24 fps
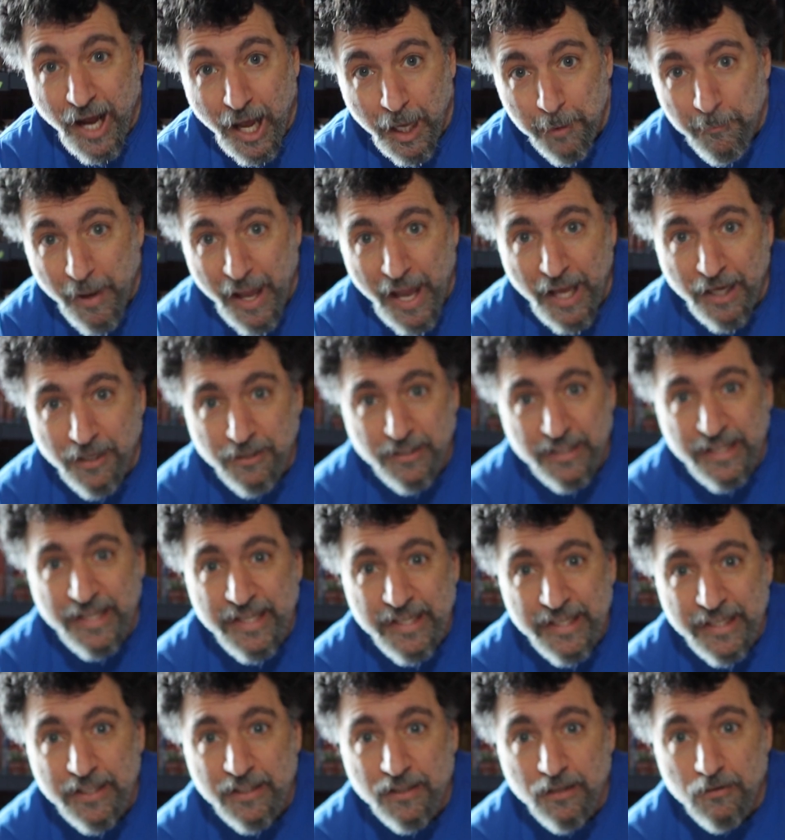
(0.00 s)
combat
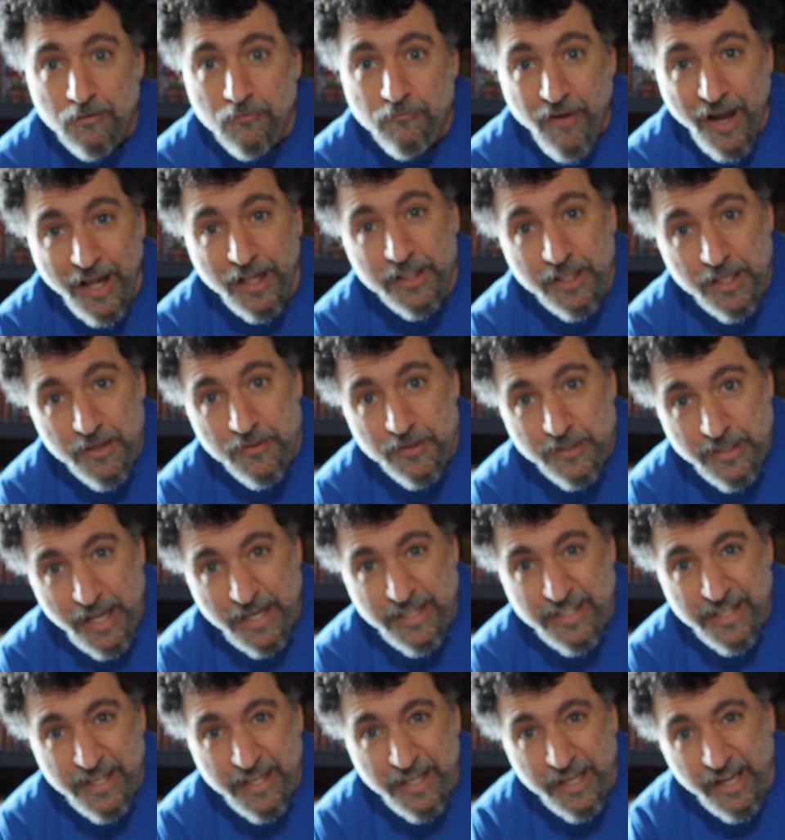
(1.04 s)
in Valley of the
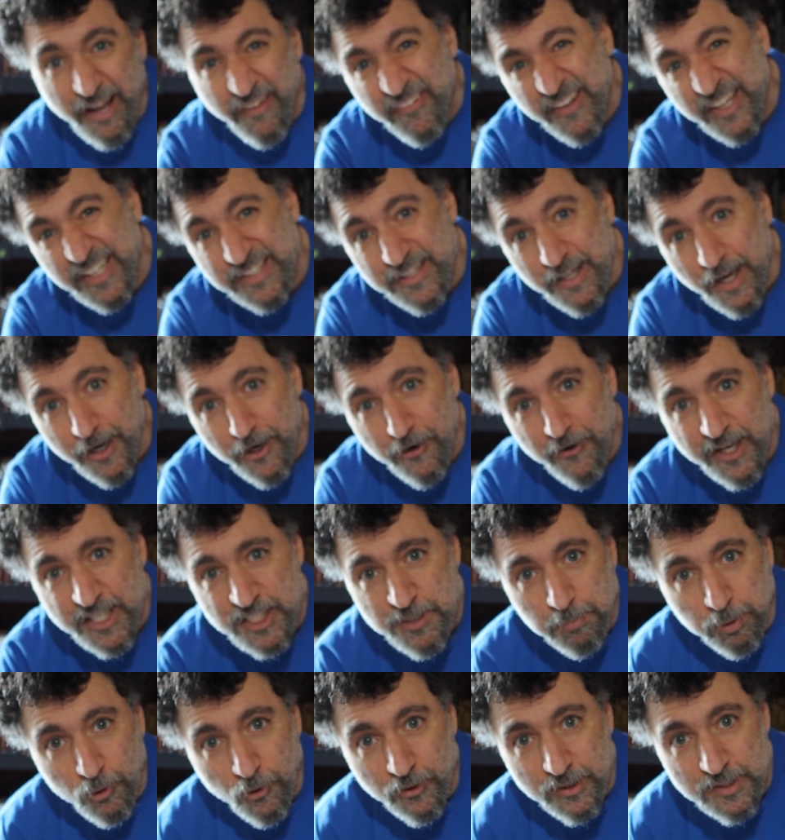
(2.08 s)
Dead King and the entire
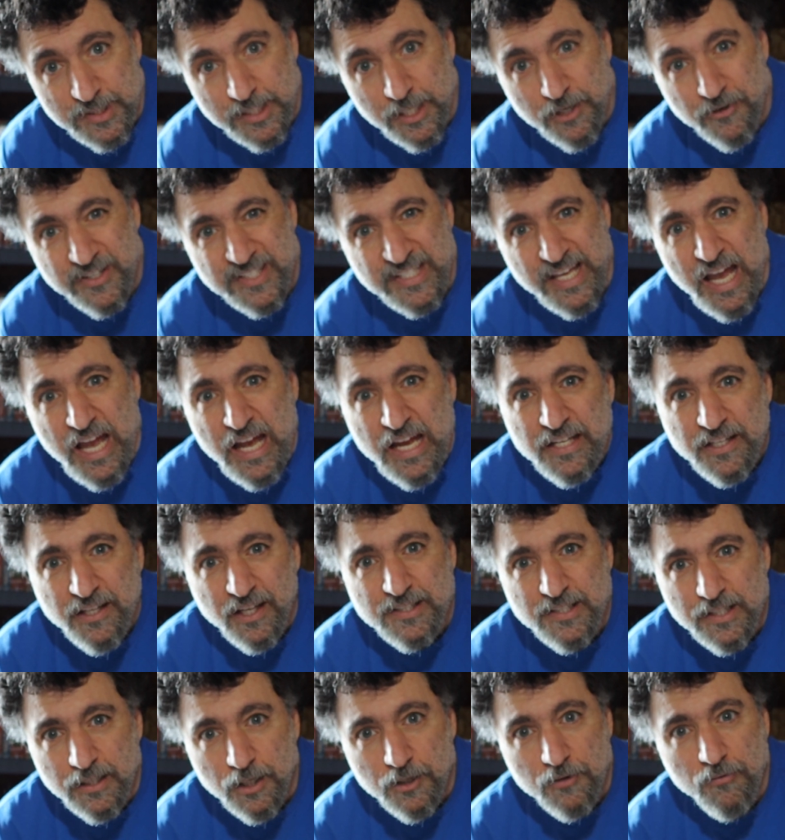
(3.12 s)
Explored series
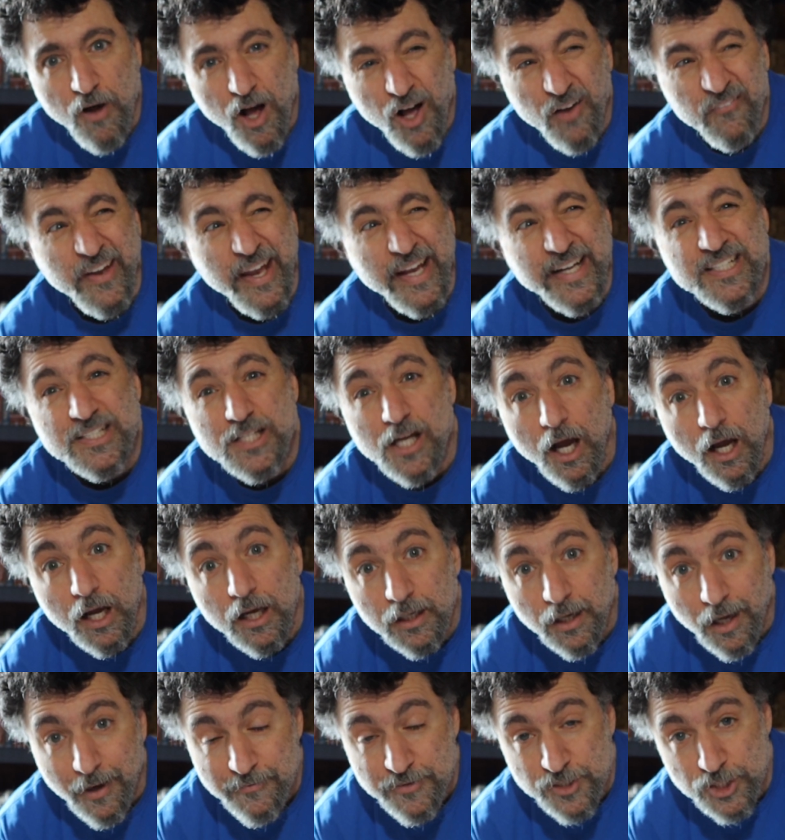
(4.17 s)
doesn't involve a
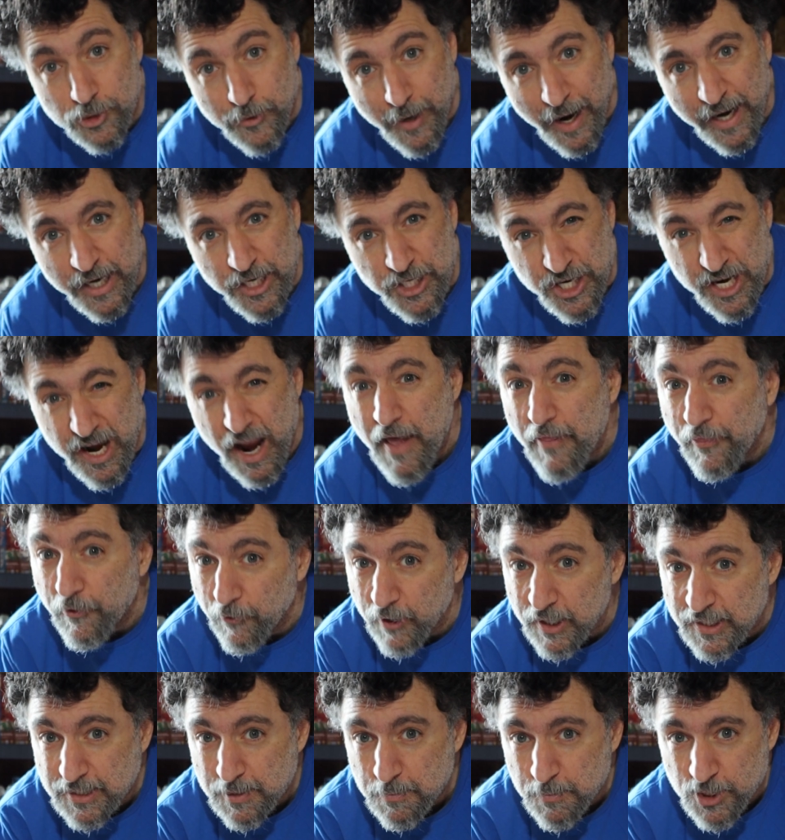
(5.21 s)
ton of strategy.
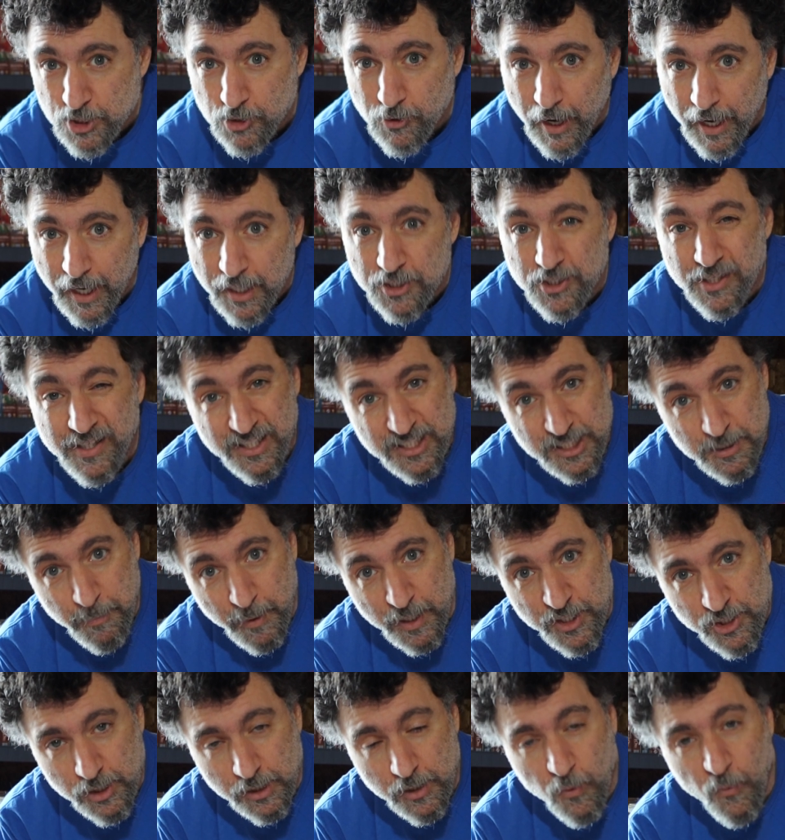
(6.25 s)
There is some strategy,
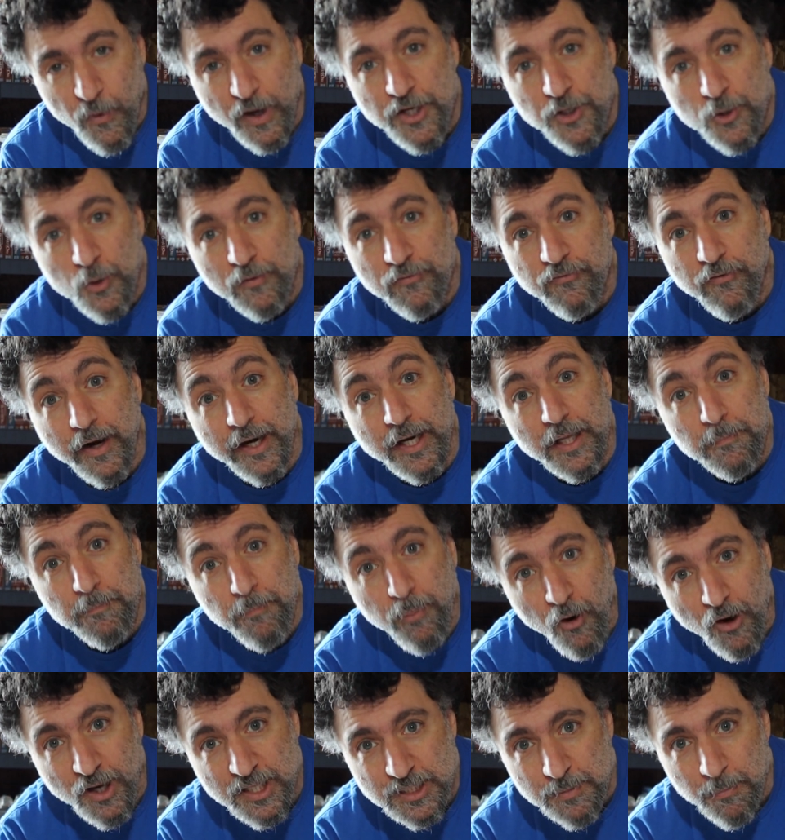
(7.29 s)
especially when you're fighting
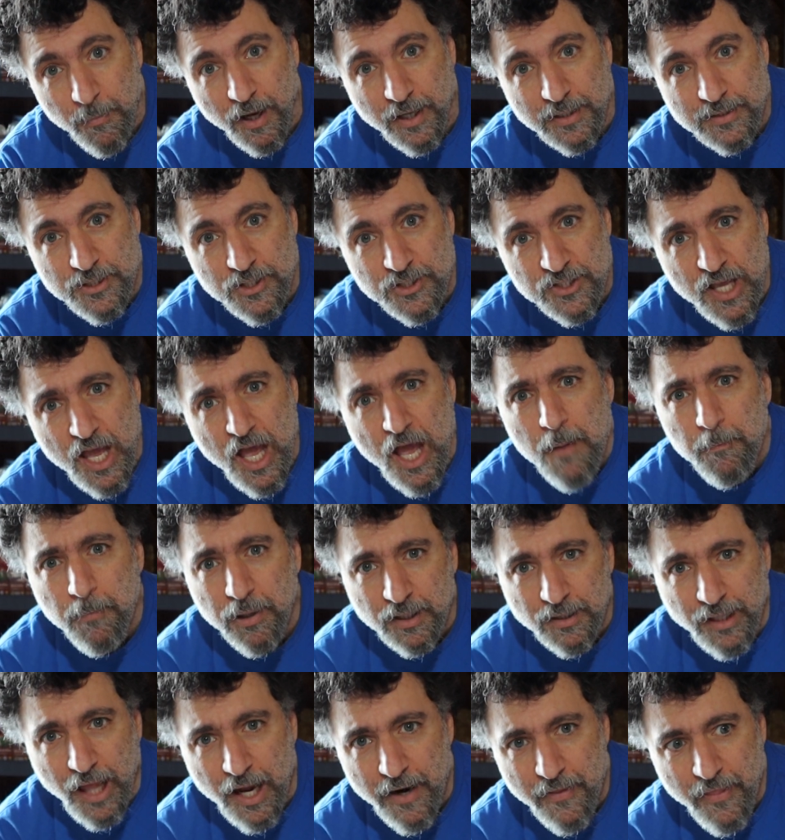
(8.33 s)
boss monsters,
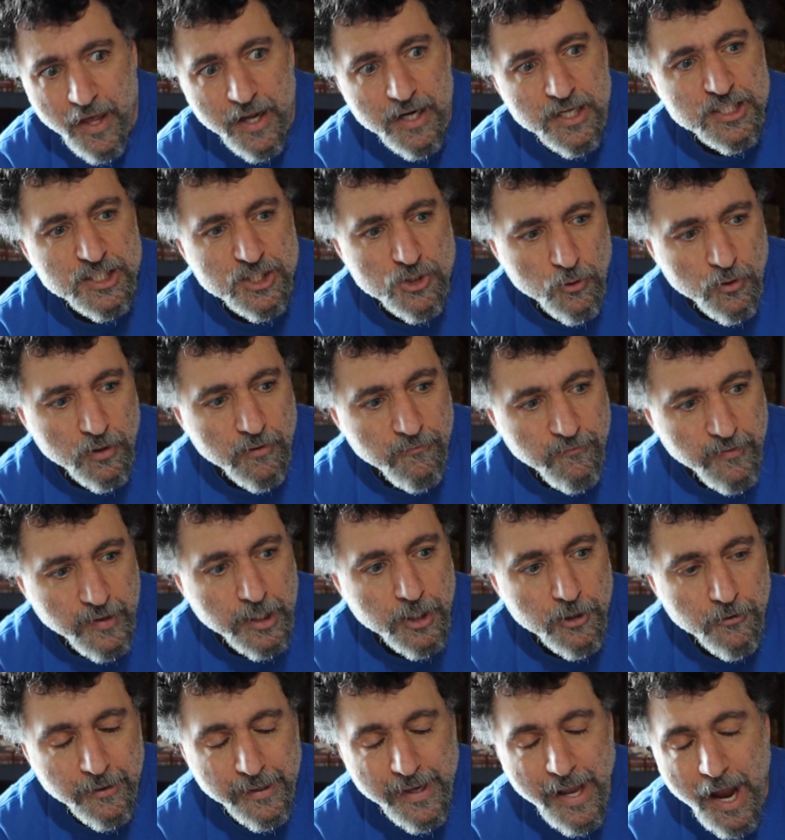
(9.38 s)
but a lot of that is sort of
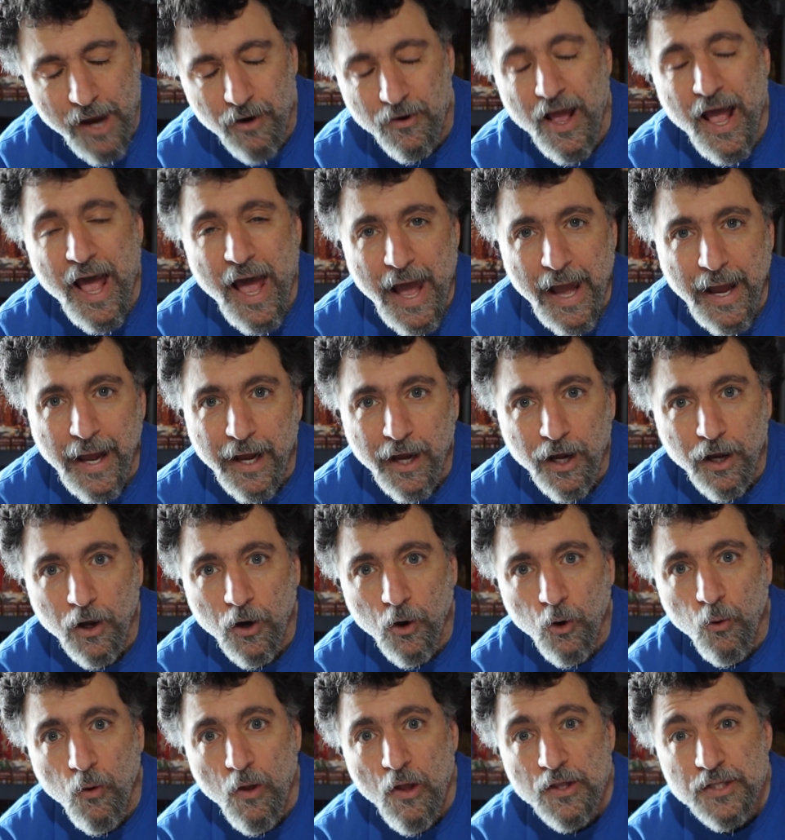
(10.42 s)
figuring out
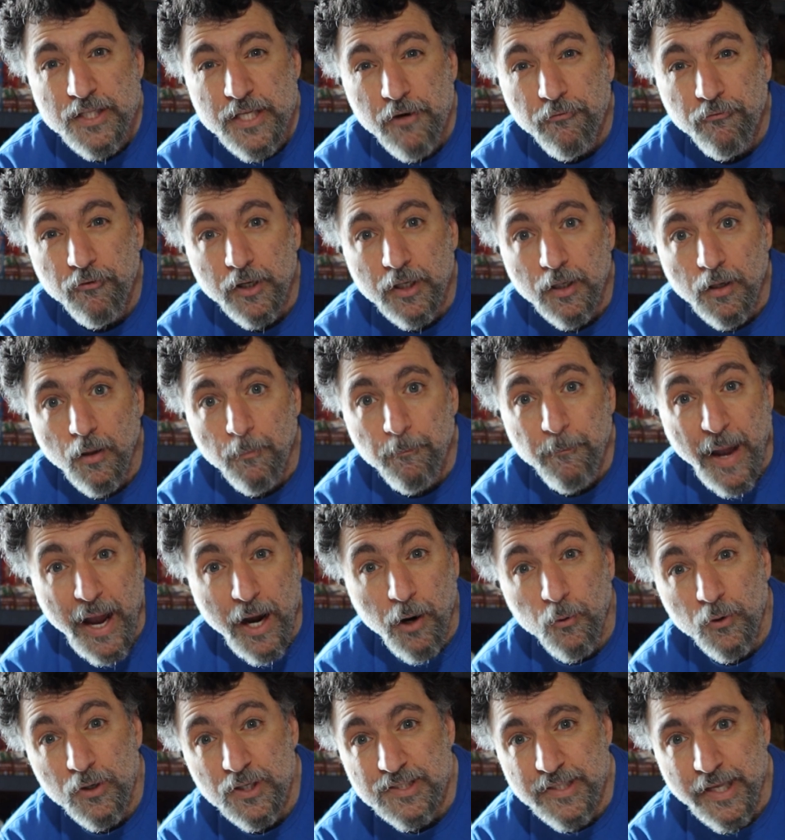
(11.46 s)
how different
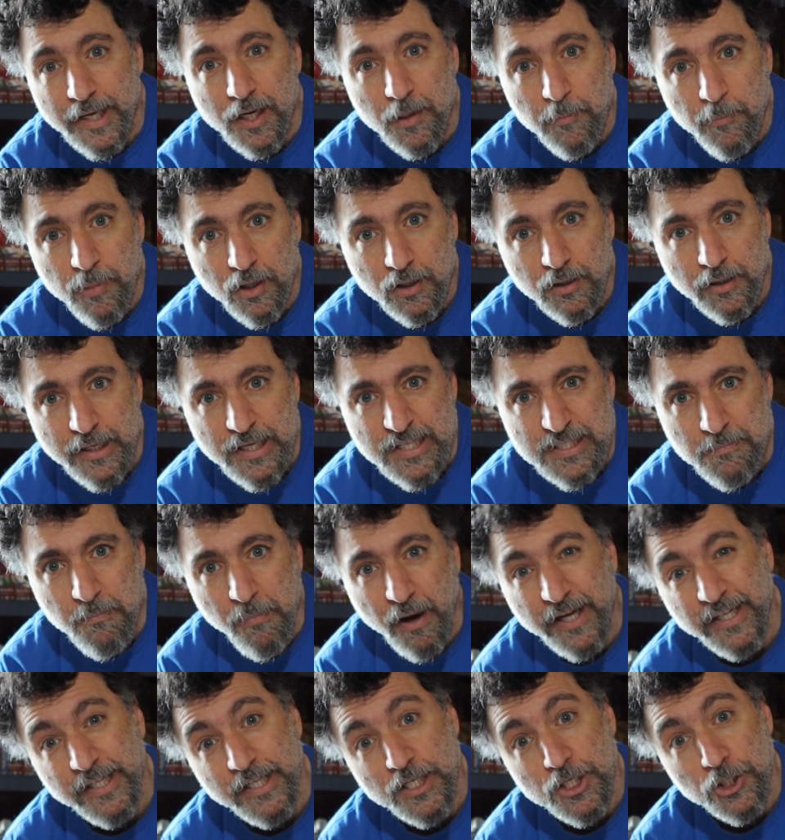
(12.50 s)
powers and abilities
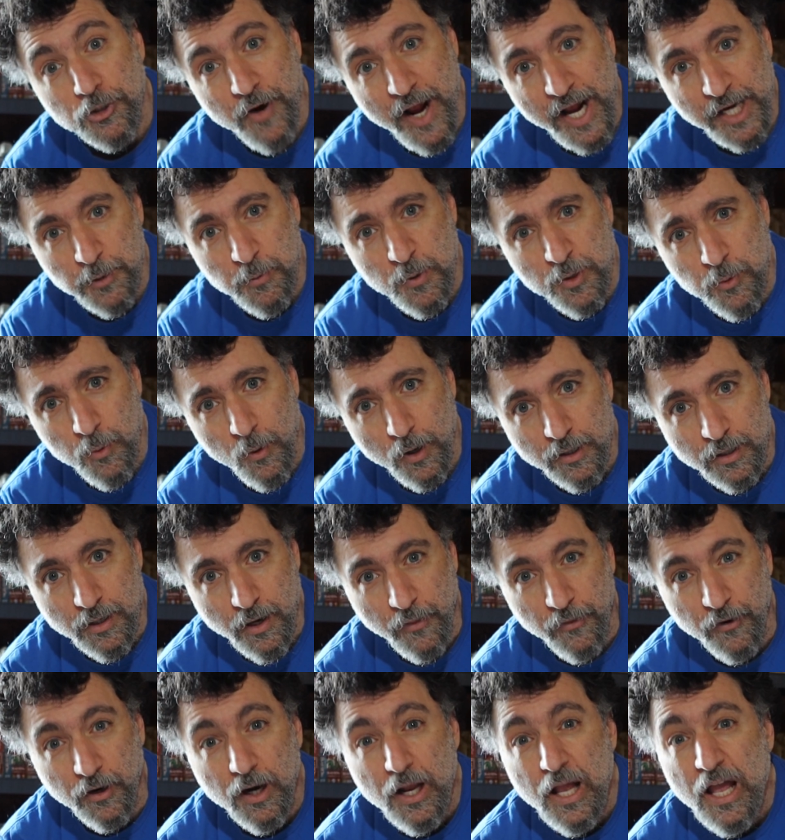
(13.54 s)
might interact with one
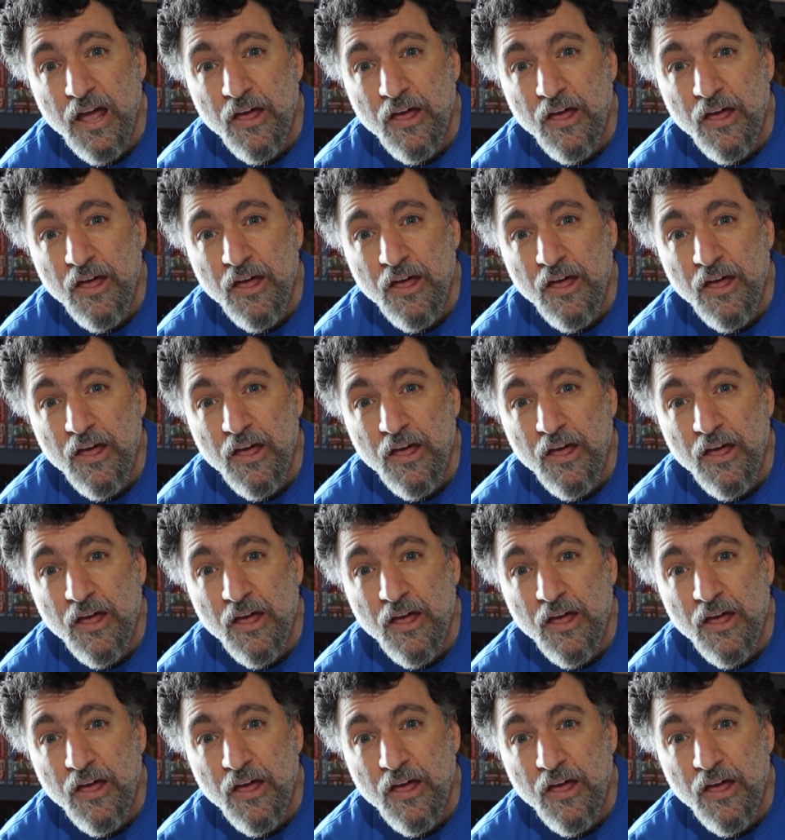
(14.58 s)
another.